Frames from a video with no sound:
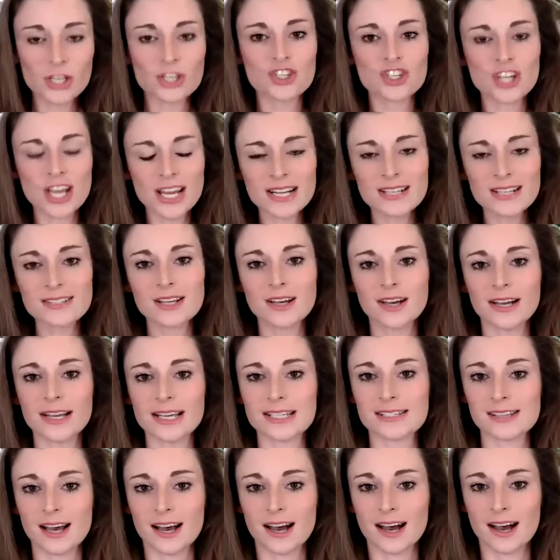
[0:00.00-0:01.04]

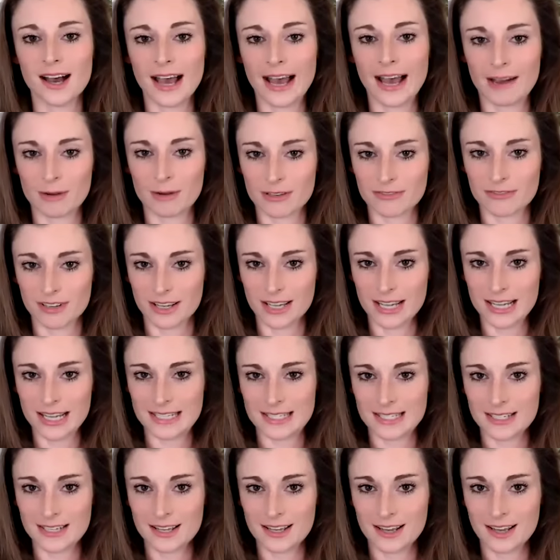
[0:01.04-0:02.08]
Genocide, however,
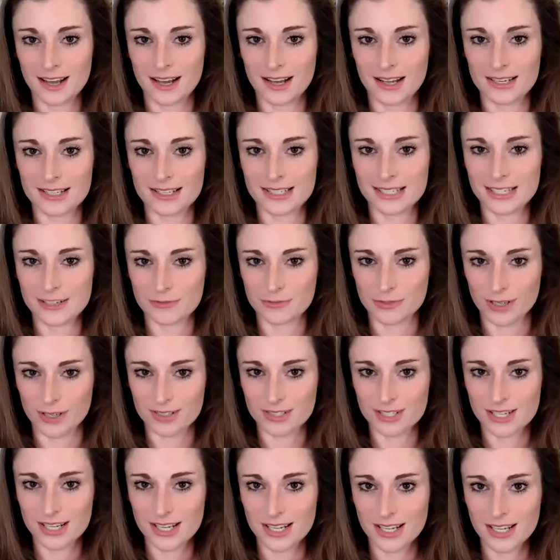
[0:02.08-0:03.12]
is
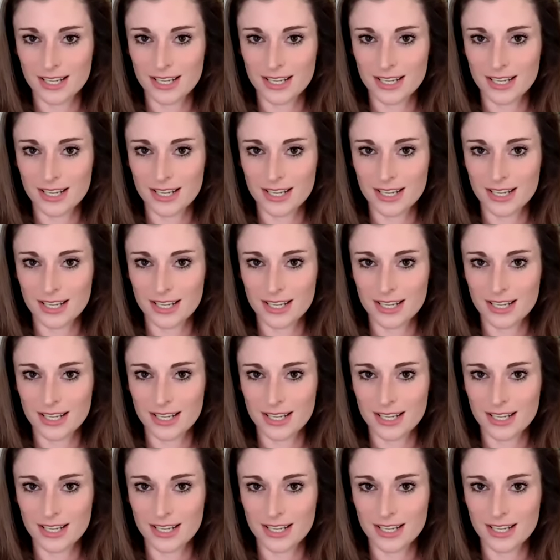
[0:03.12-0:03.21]
different.